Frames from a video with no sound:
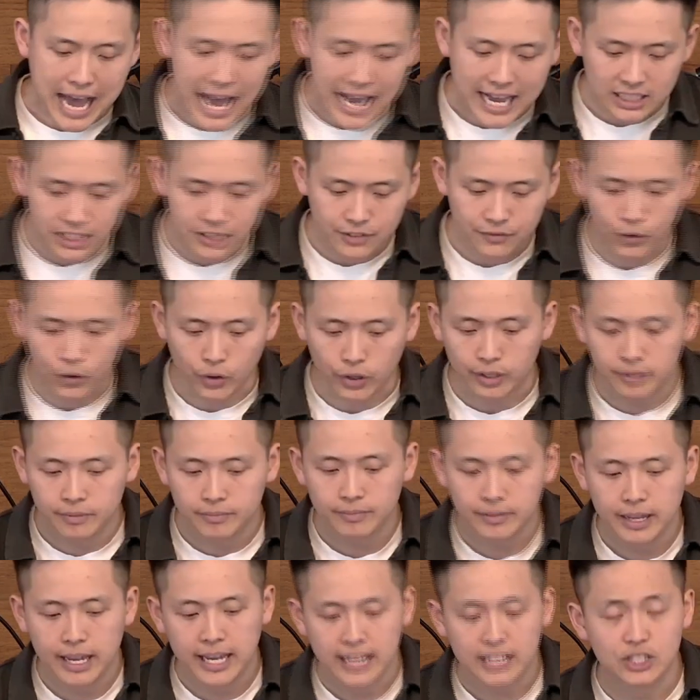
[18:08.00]
asks for
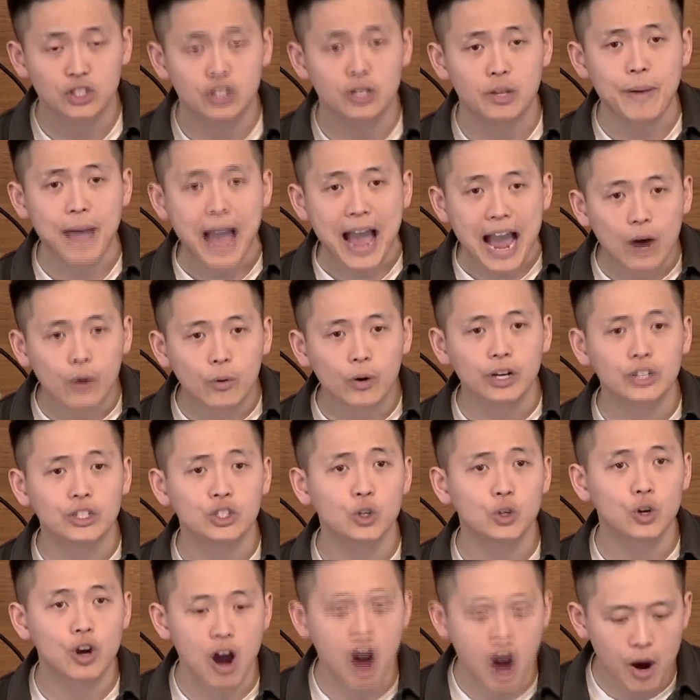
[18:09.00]
is the power
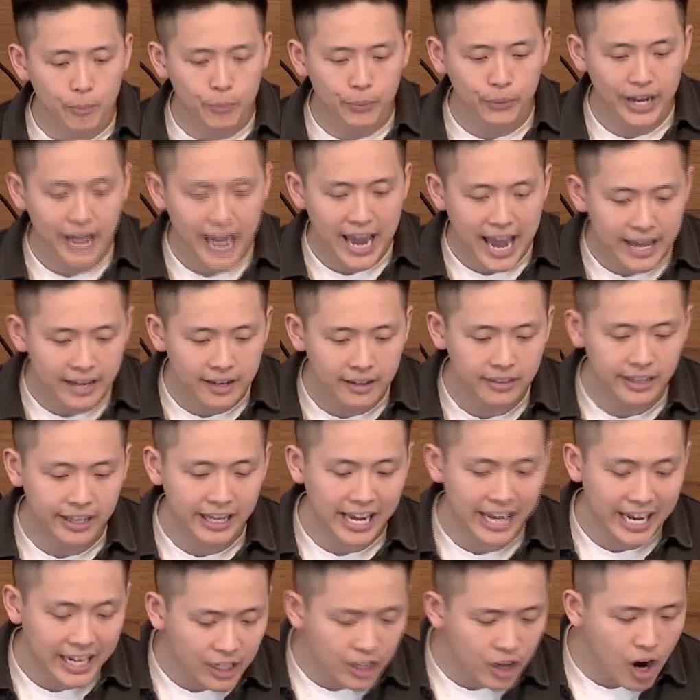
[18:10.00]
to comprehend
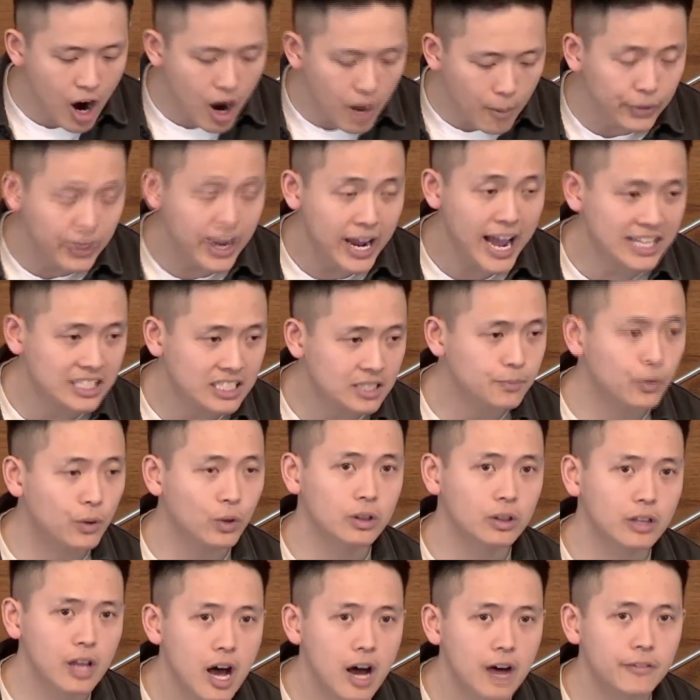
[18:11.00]
the incomprehensible
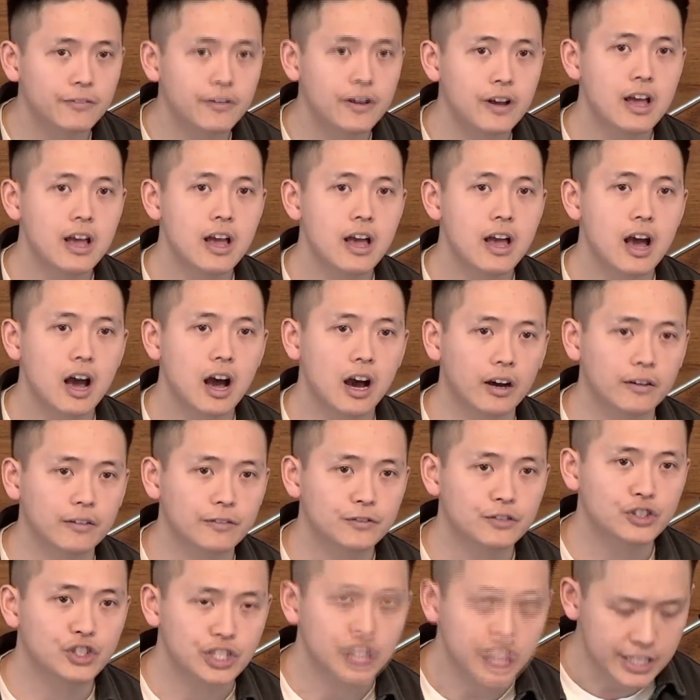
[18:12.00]
love
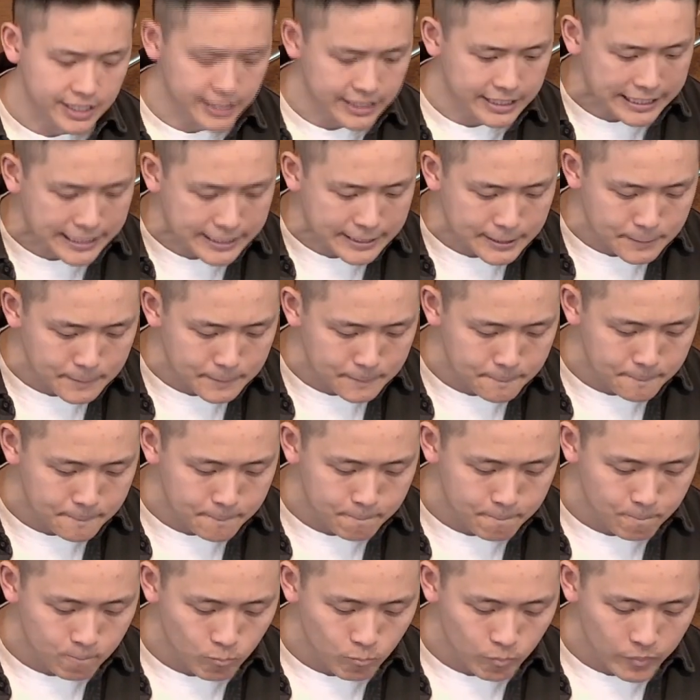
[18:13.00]
of Jesus.
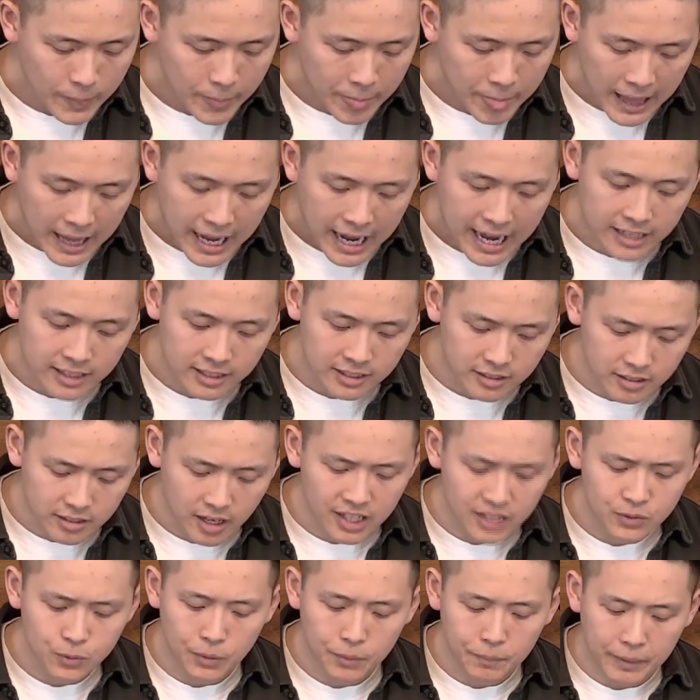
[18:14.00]
And it
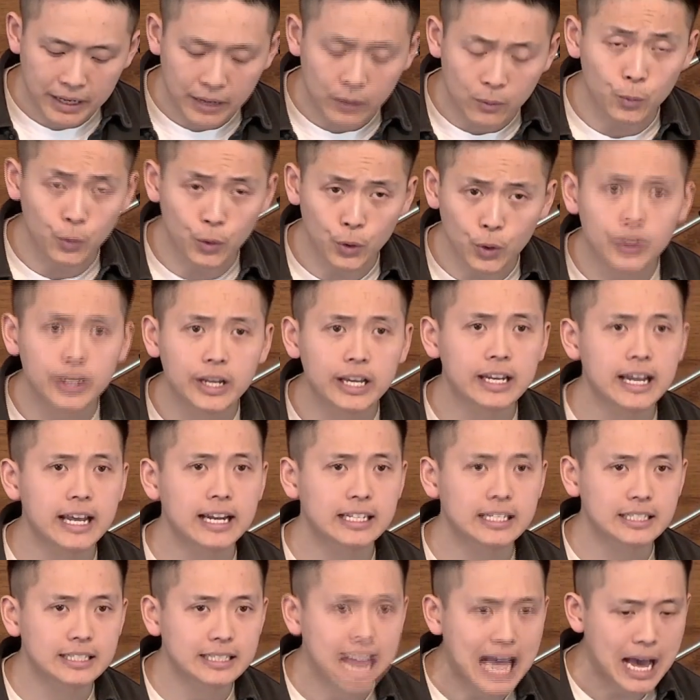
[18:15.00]
starts with being rooted and
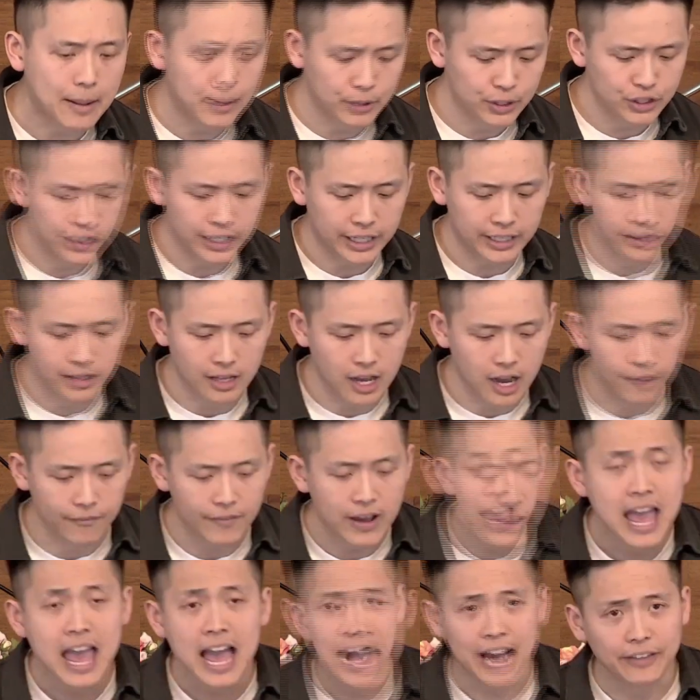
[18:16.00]
established in love.
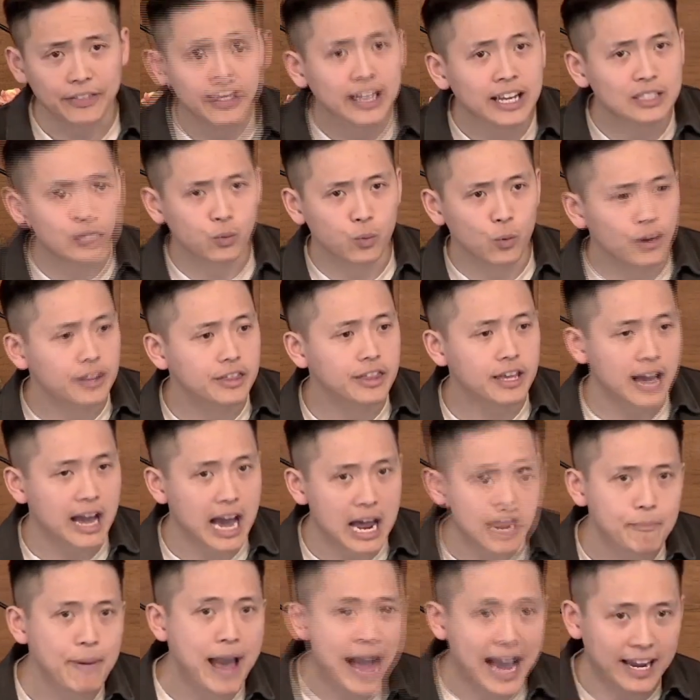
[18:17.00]
I think it's worth
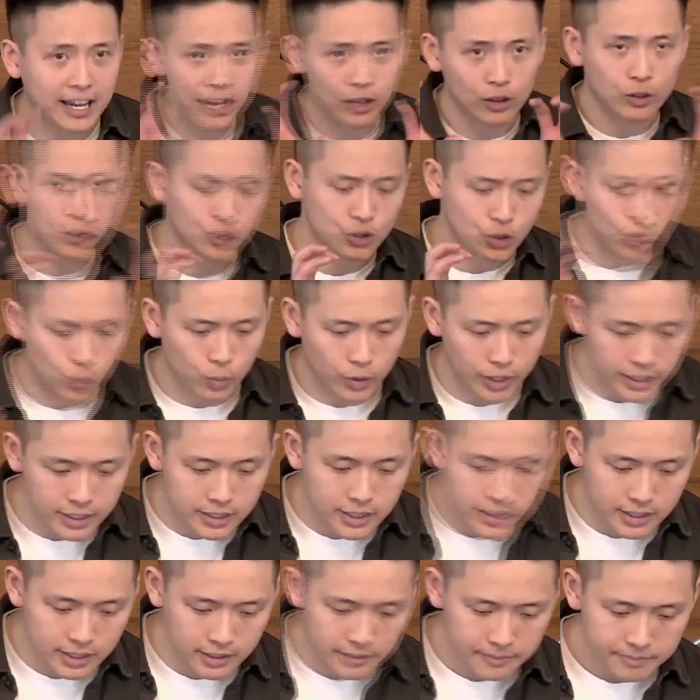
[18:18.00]
unpacking those two
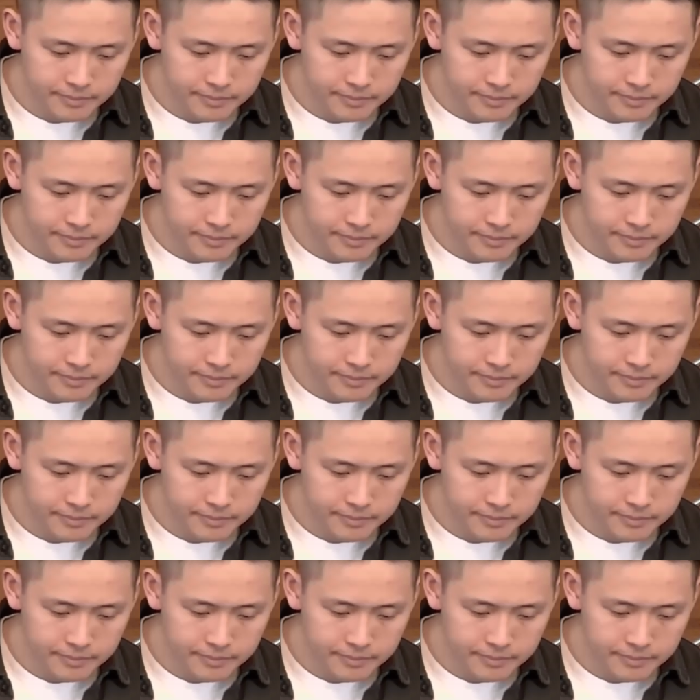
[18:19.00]
words,